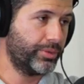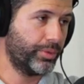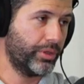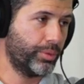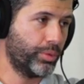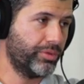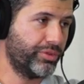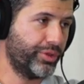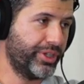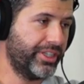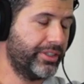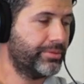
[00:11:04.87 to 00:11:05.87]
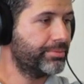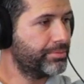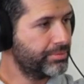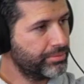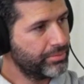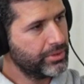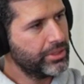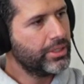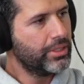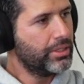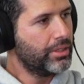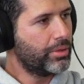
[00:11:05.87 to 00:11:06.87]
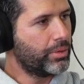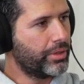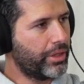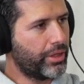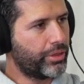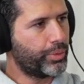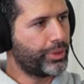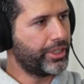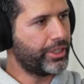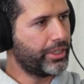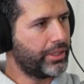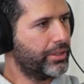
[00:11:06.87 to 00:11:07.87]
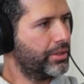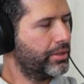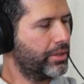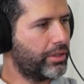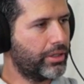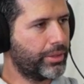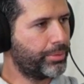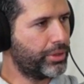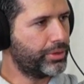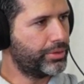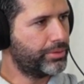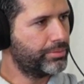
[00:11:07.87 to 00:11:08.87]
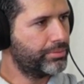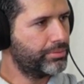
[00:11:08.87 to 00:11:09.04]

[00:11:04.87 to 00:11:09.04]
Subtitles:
with a Wolverine, with a 3 cutting balloon.